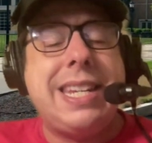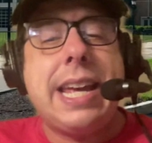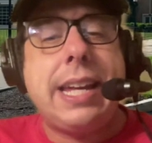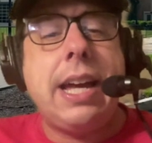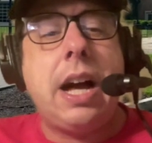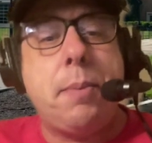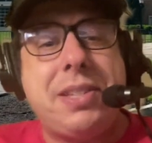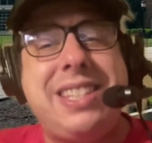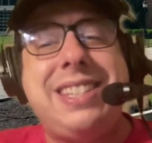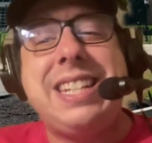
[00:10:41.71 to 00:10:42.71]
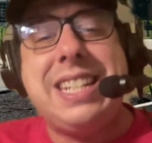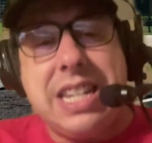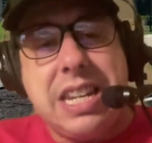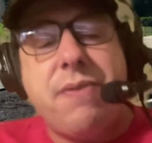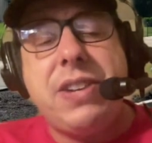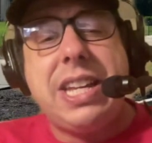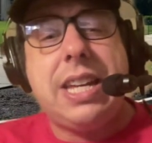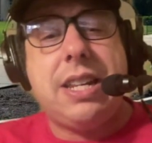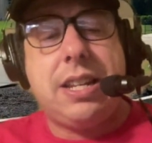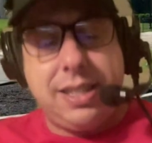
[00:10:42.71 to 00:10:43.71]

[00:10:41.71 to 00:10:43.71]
taking up significant